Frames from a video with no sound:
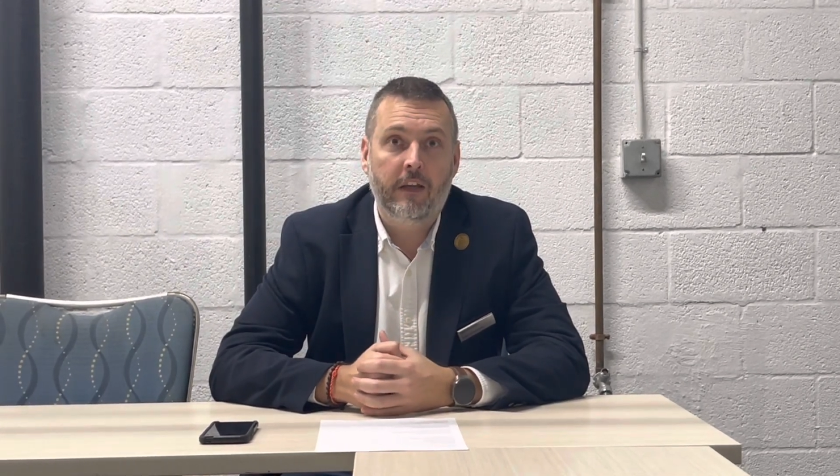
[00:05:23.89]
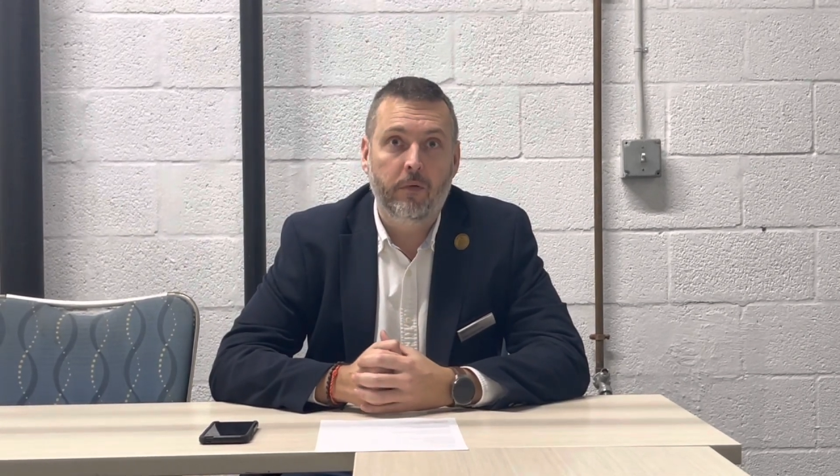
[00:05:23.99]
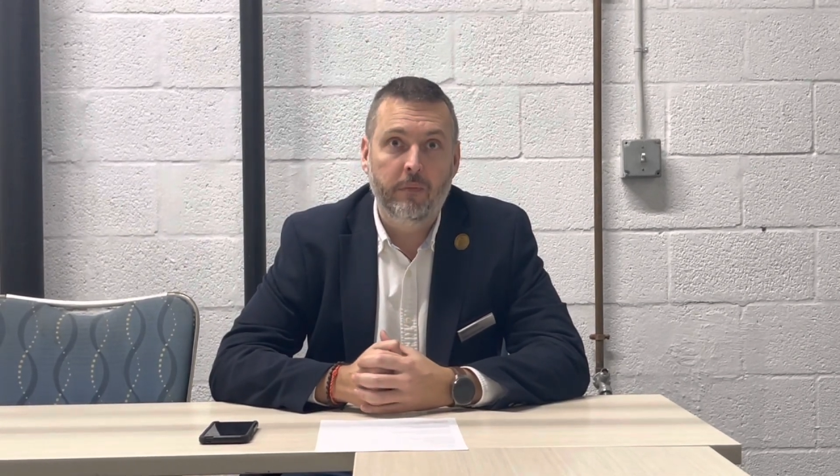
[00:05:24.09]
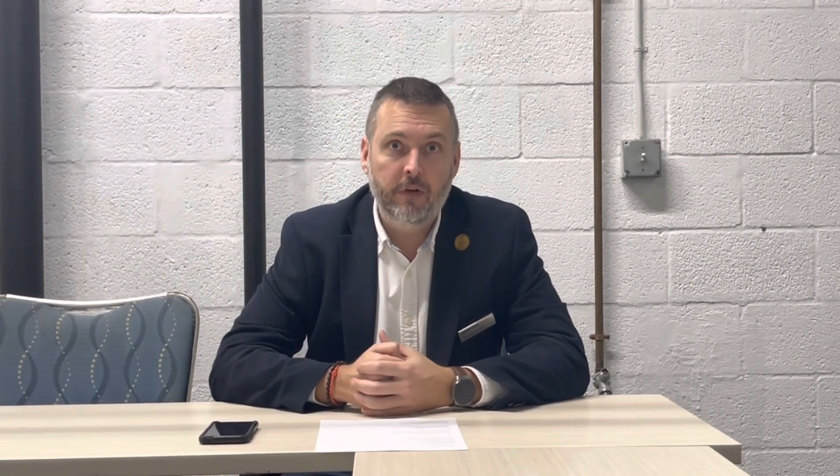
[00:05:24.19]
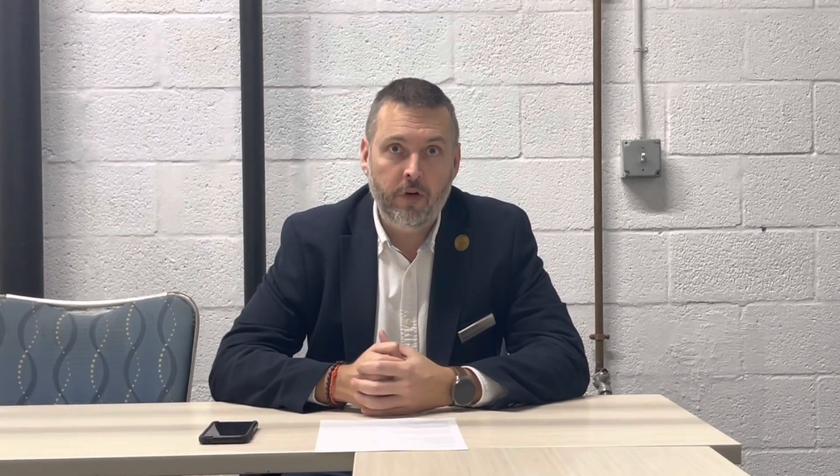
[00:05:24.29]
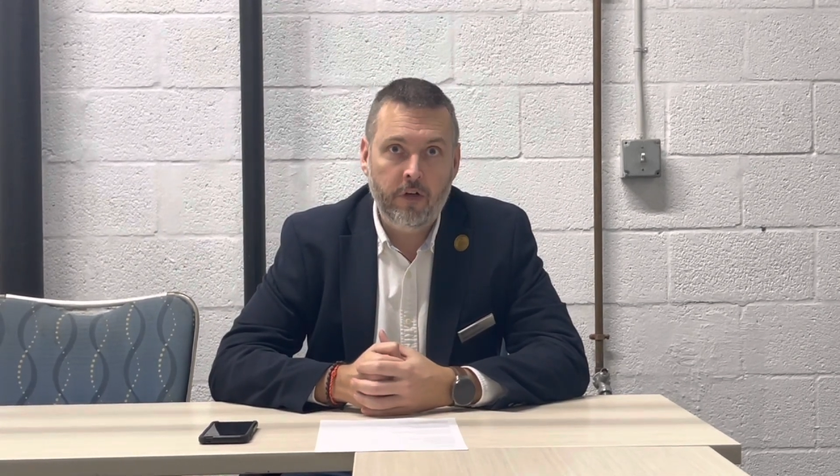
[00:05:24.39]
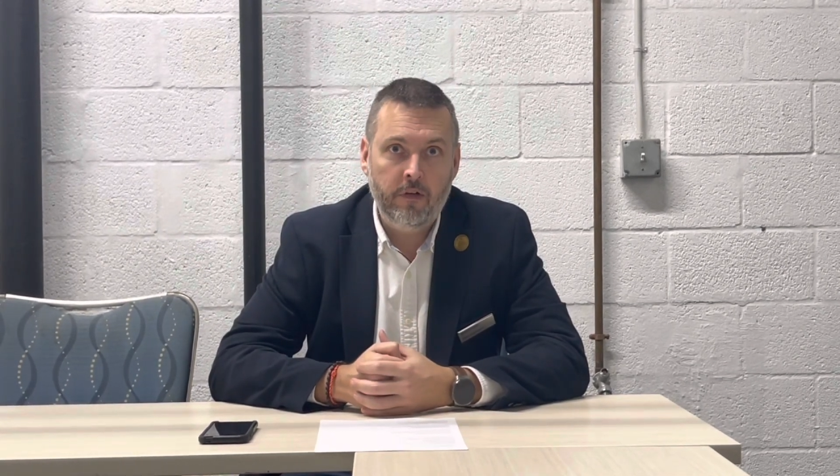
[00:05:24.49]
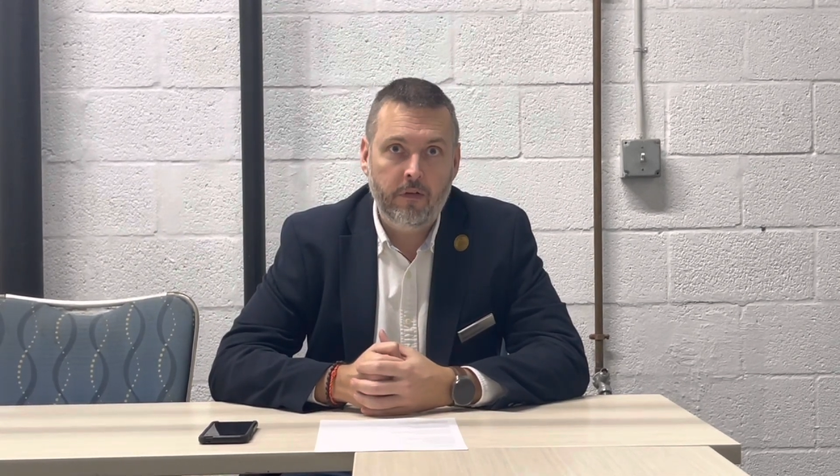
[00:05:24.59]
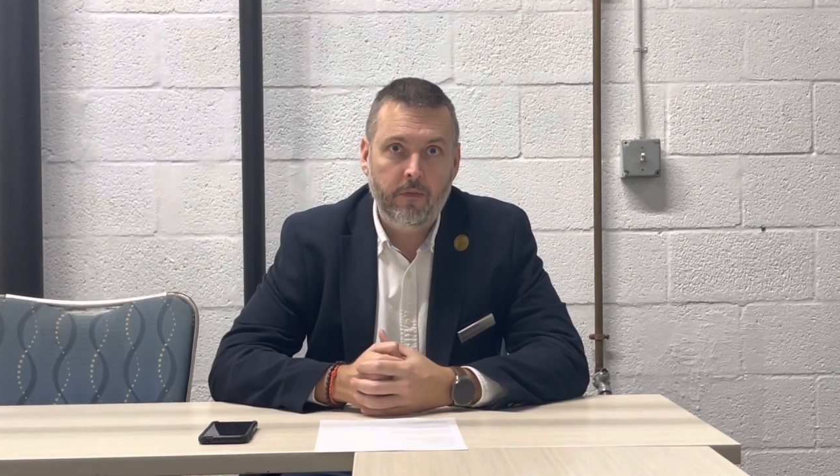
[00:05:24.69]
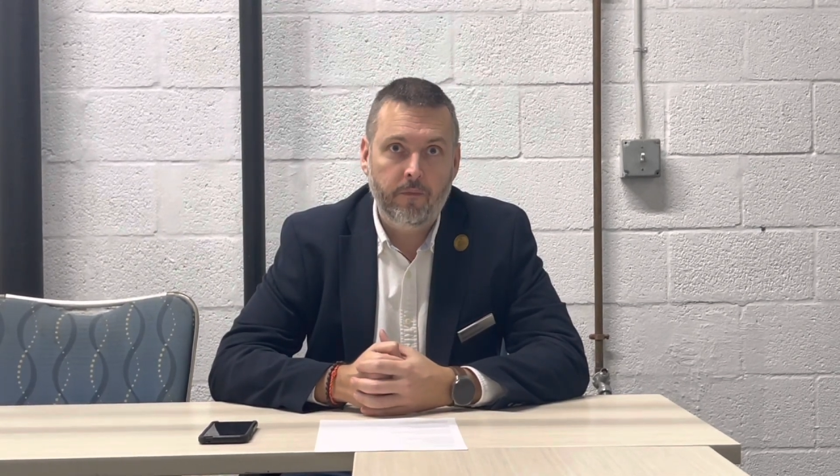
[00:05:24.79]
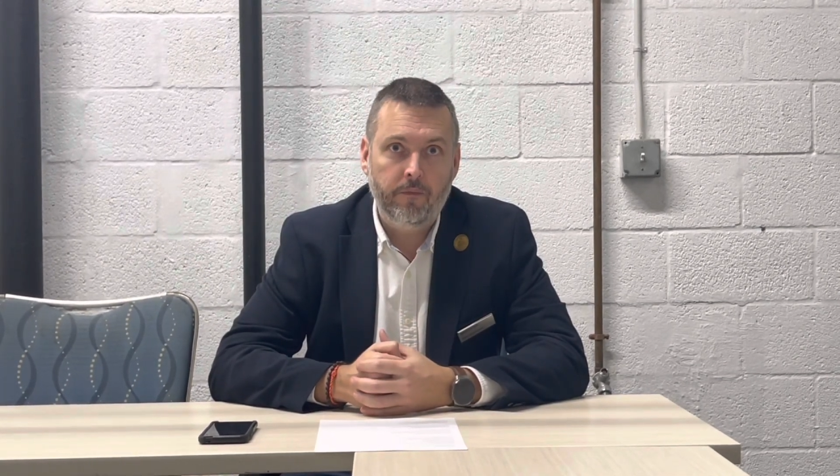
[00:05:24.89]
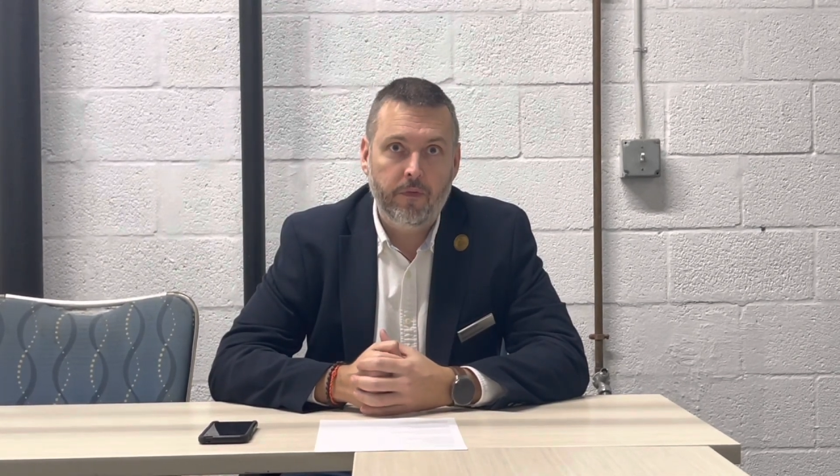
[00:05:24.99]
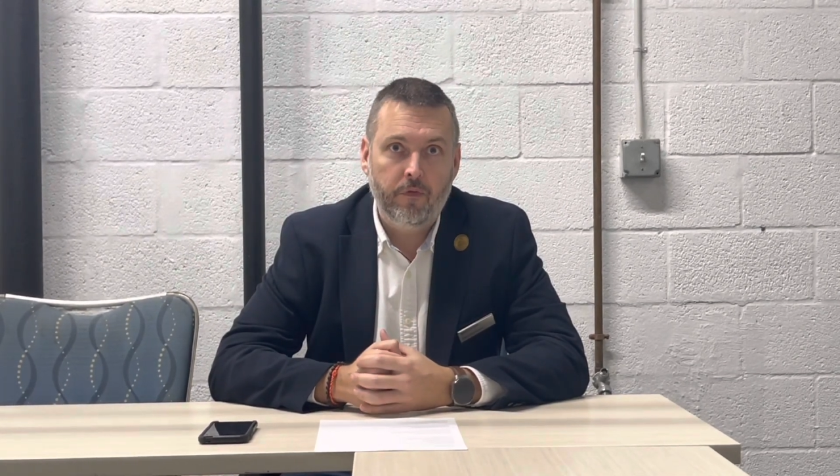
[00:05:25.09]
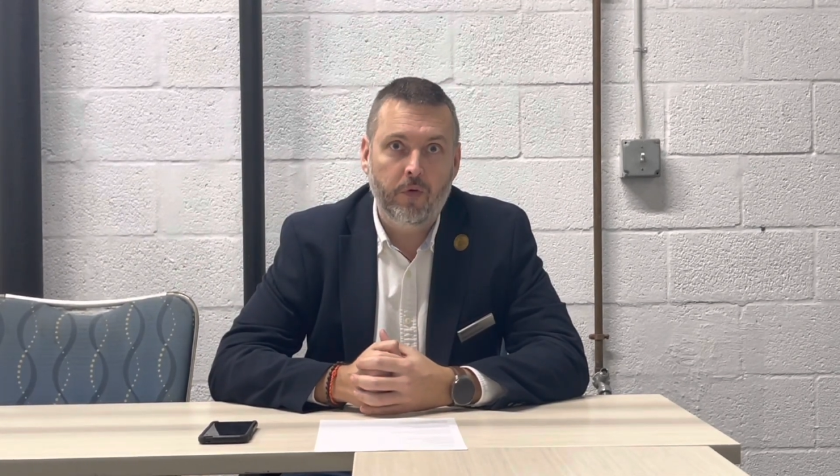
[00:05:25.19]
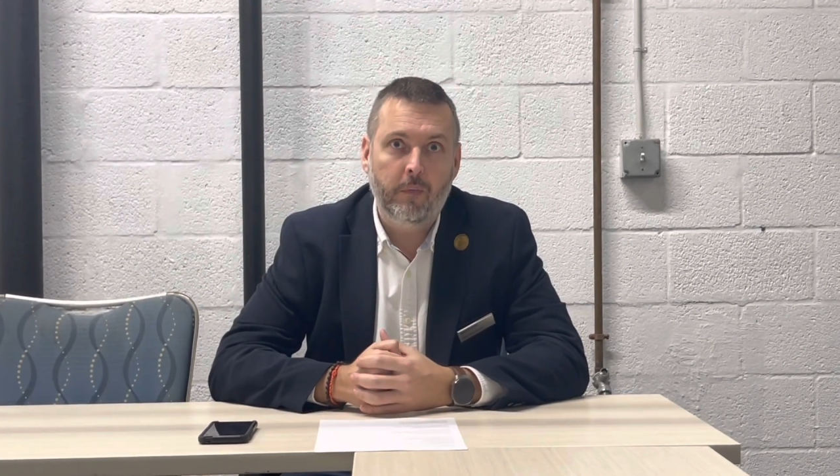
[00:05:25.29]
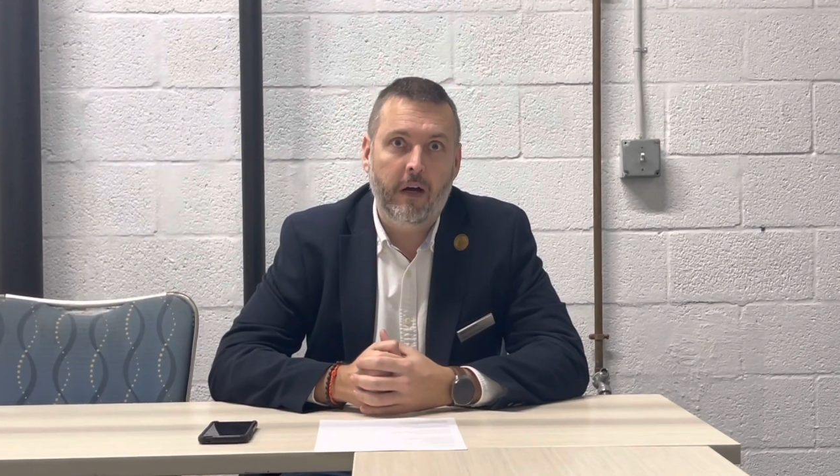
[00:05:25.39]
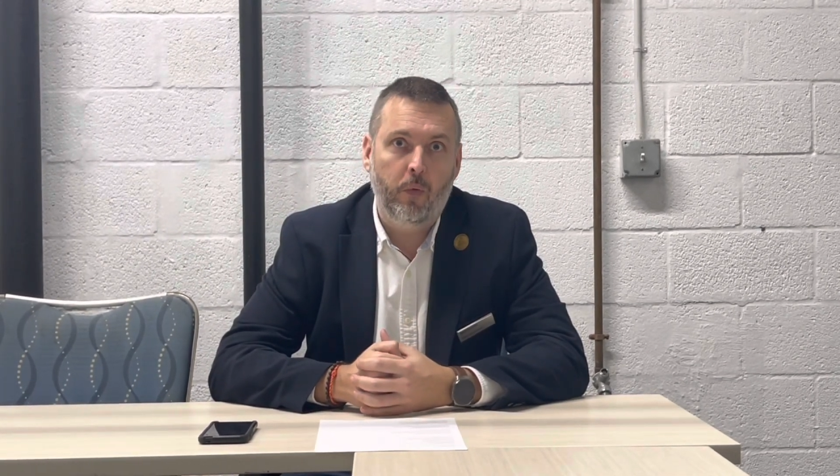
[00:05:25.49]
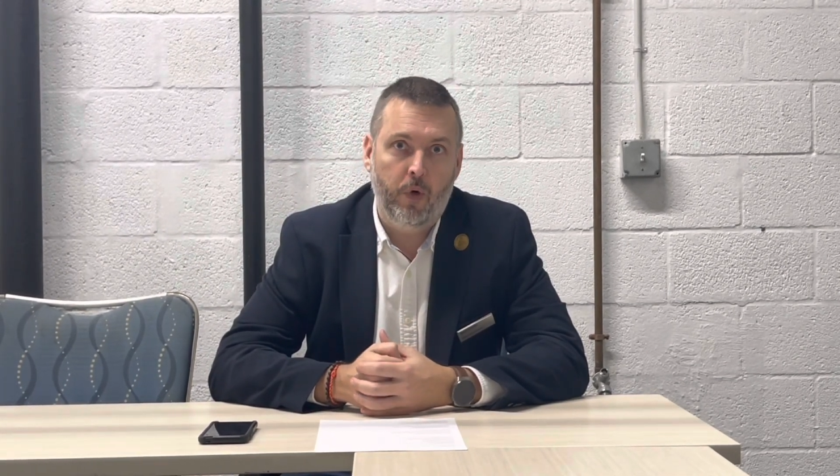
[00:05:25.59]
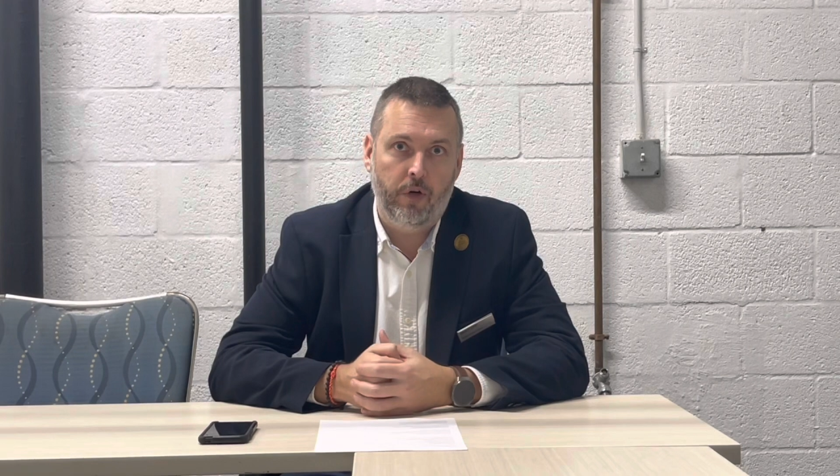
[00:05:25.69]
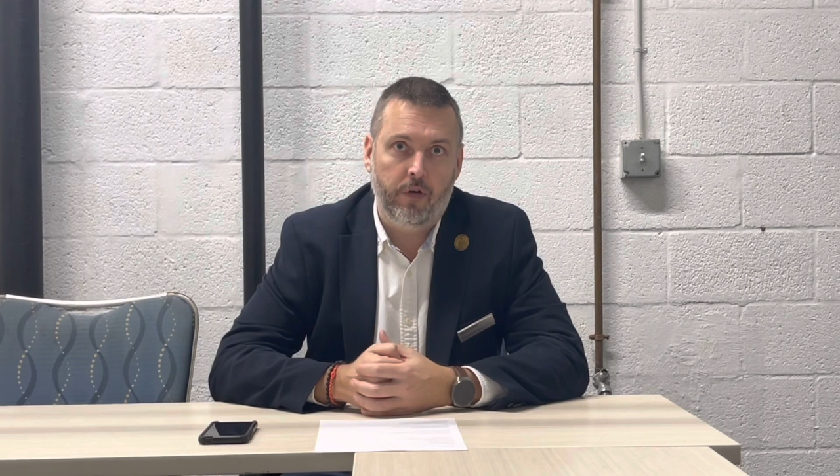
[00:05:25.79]
a mirror from our
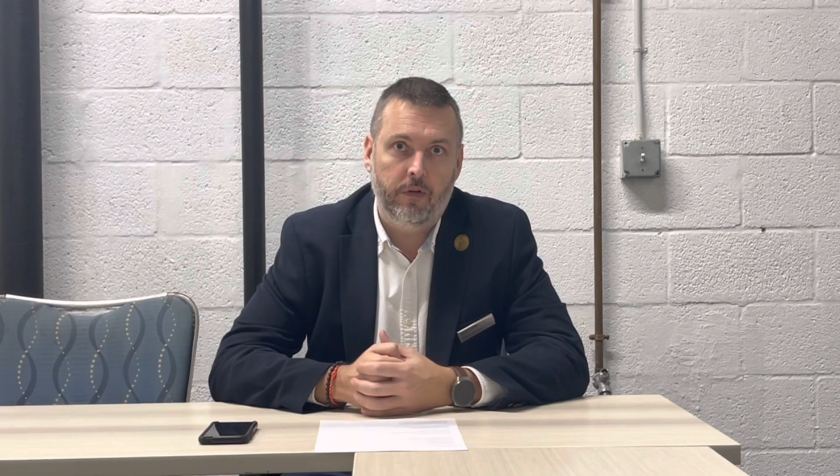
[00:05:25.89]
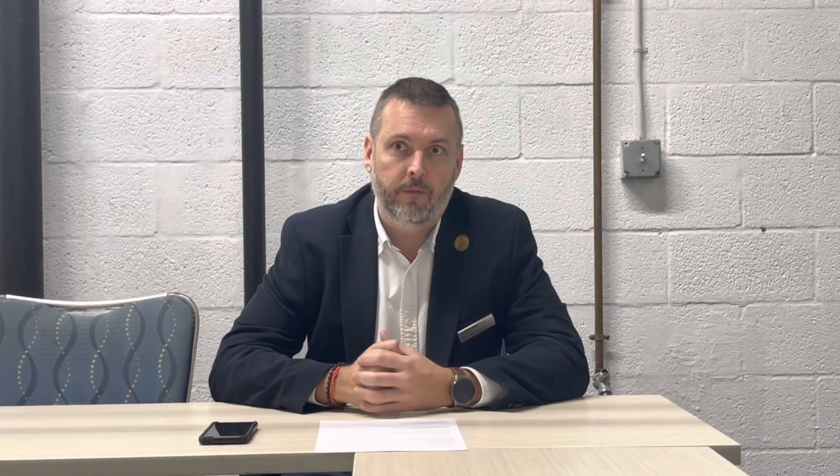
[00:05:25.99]
work.